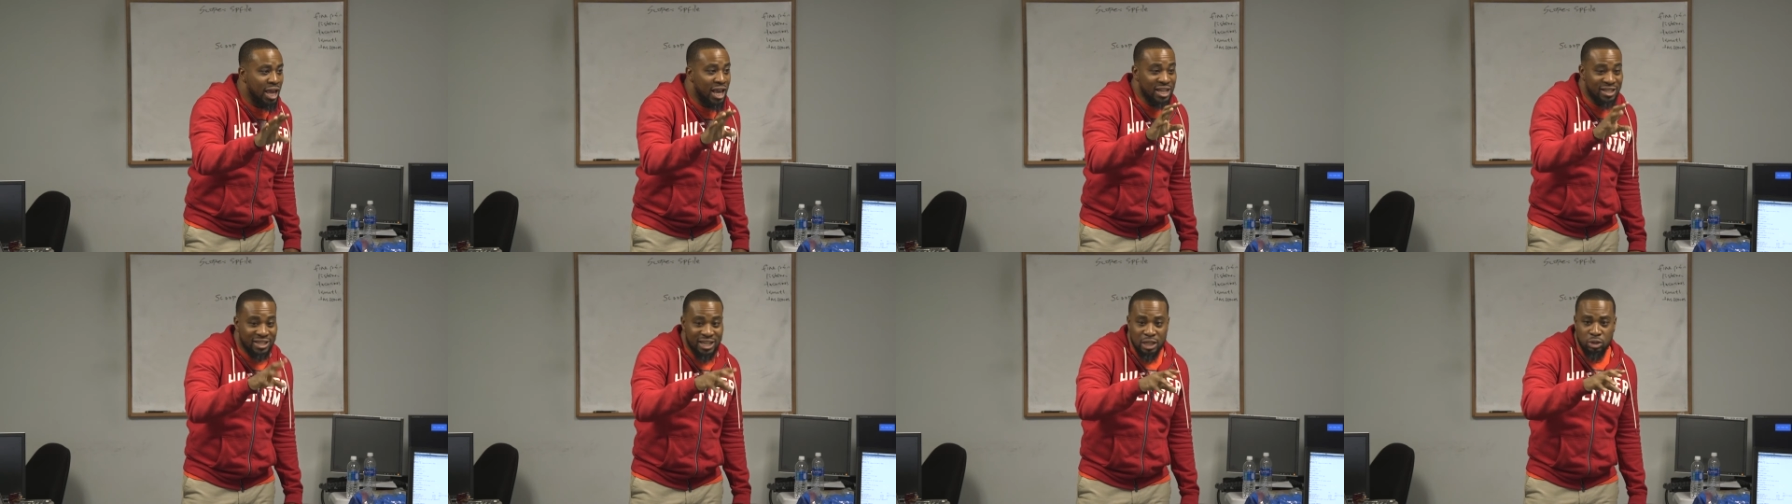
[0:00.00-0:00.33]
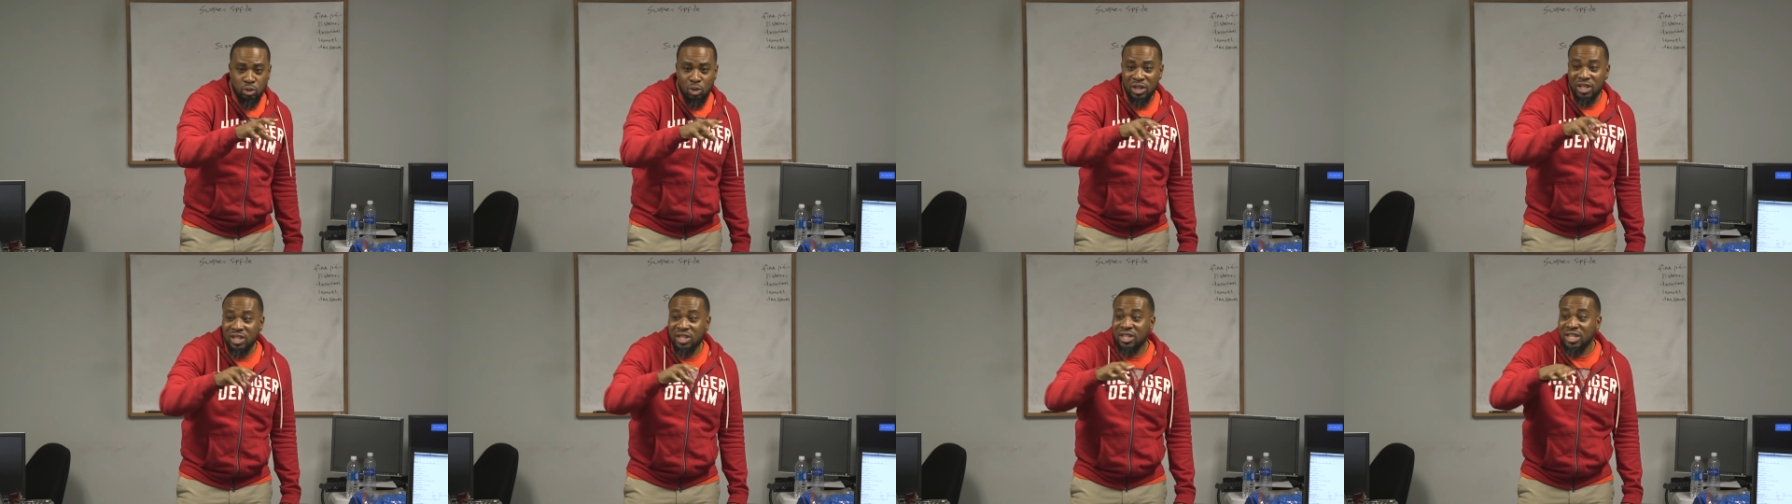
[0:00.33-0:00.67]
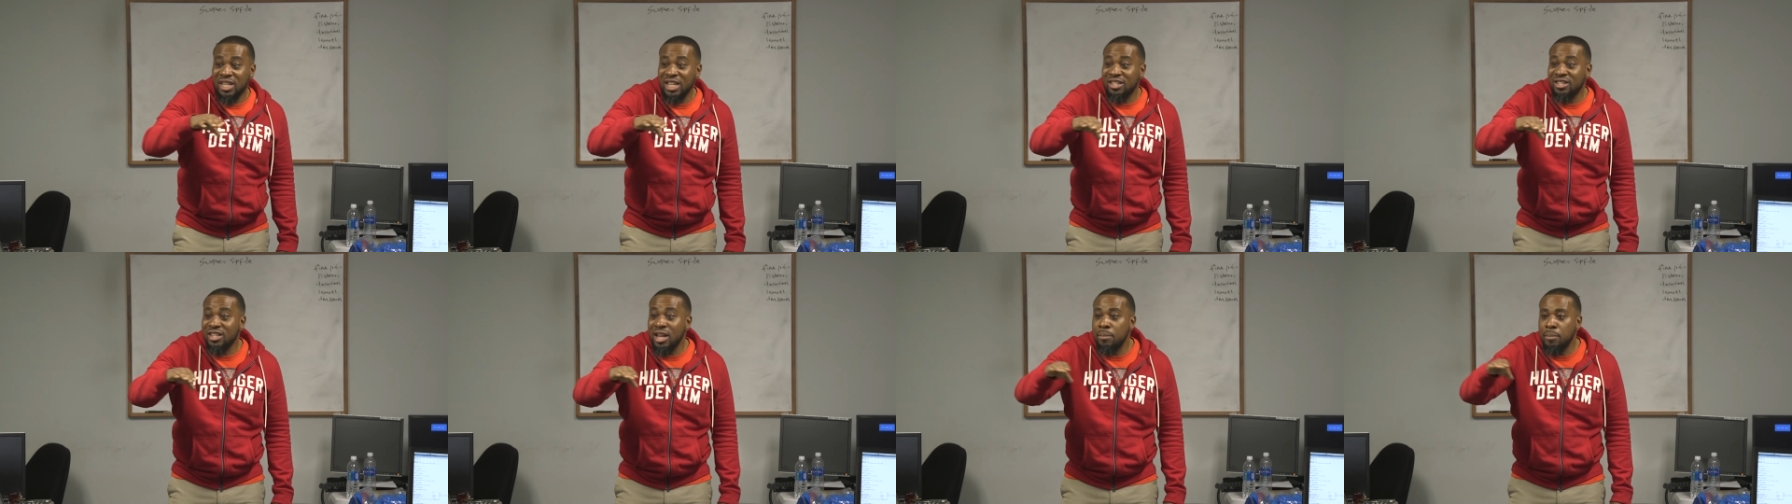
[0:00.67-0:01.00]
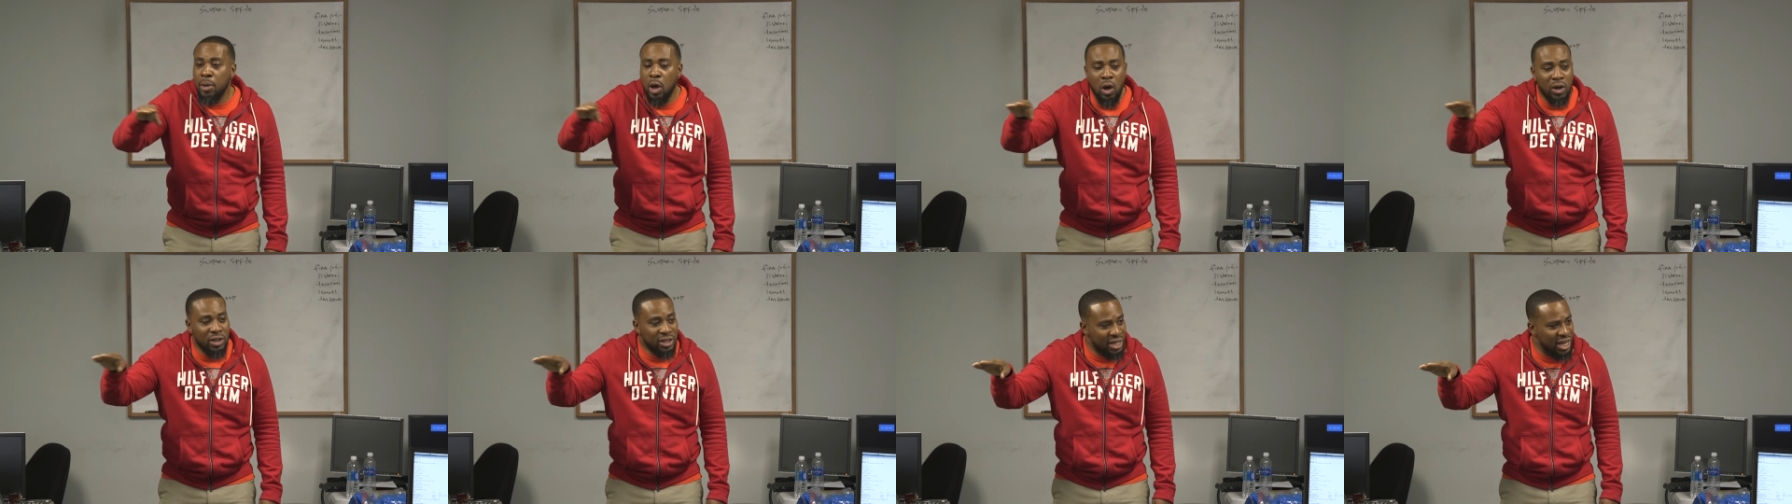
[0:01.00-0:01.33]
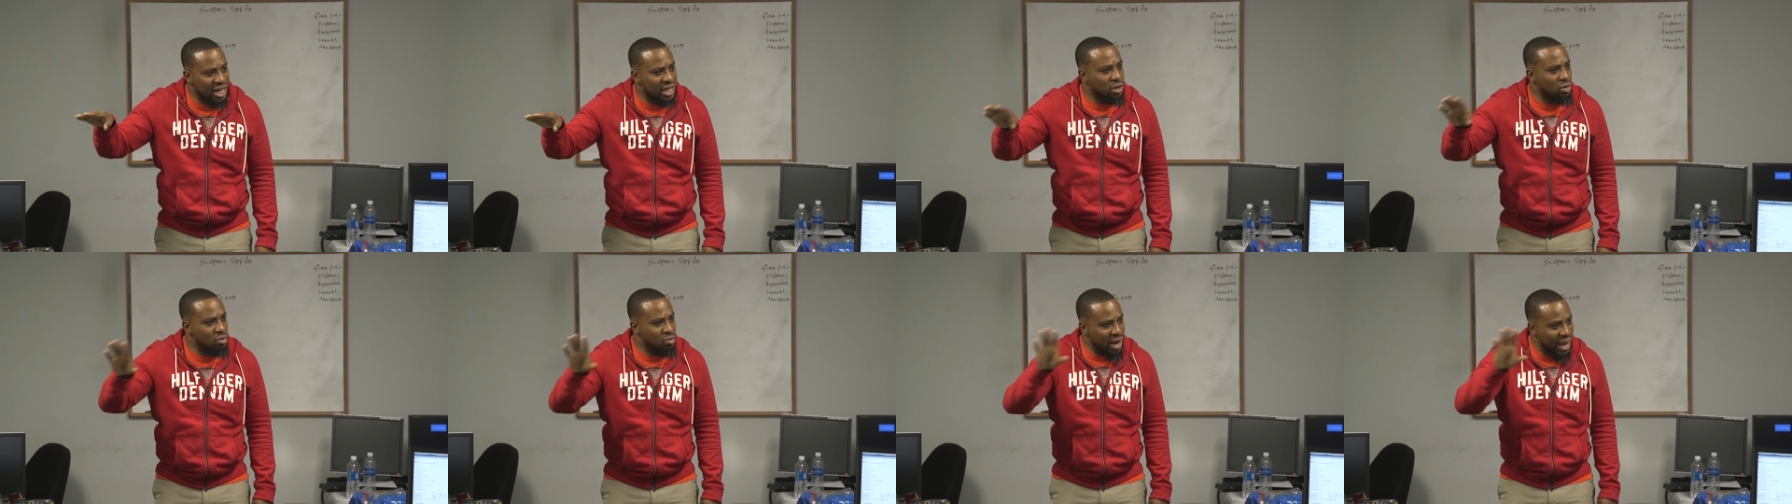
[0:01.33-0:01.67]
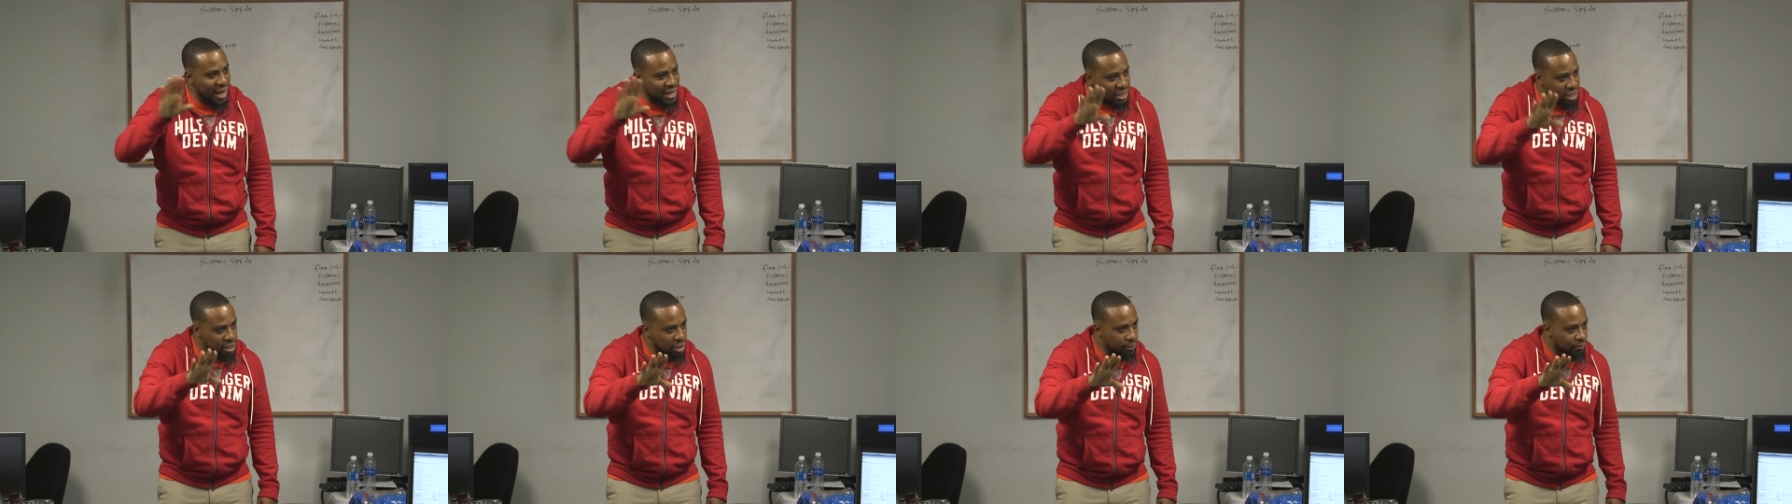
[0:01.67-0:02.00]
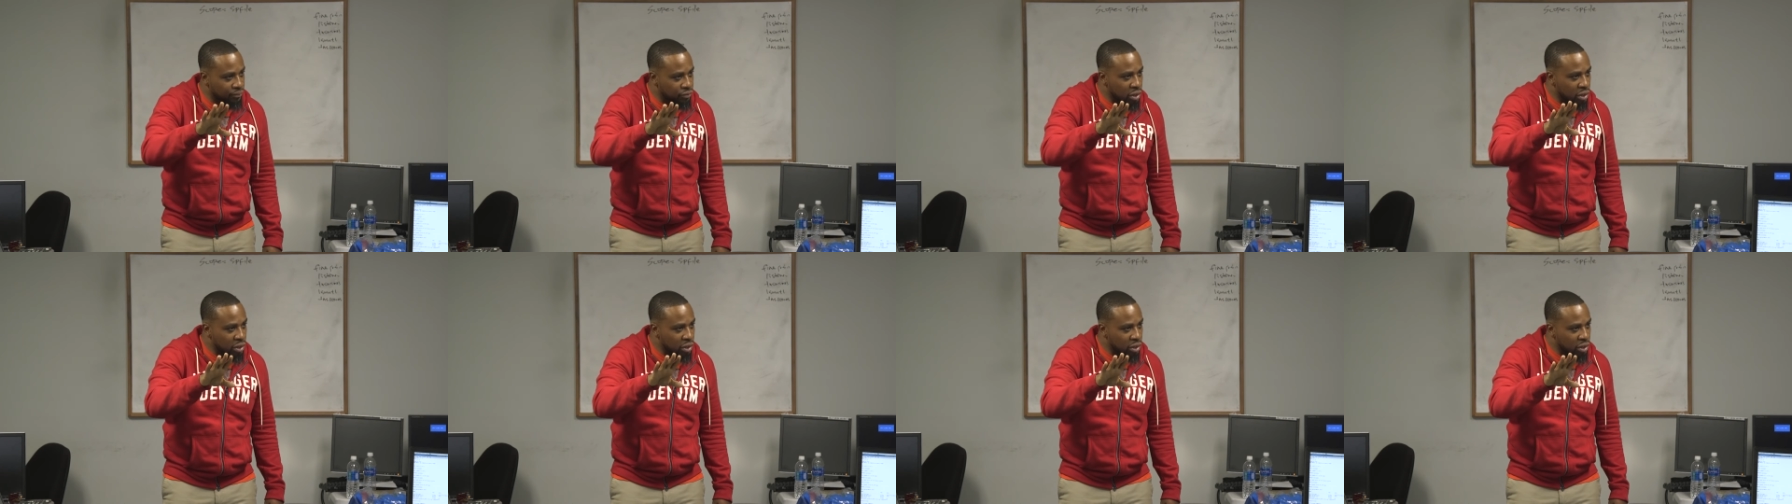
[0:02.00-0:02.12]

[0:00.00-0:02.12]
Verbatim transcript: It says what? System altered, right?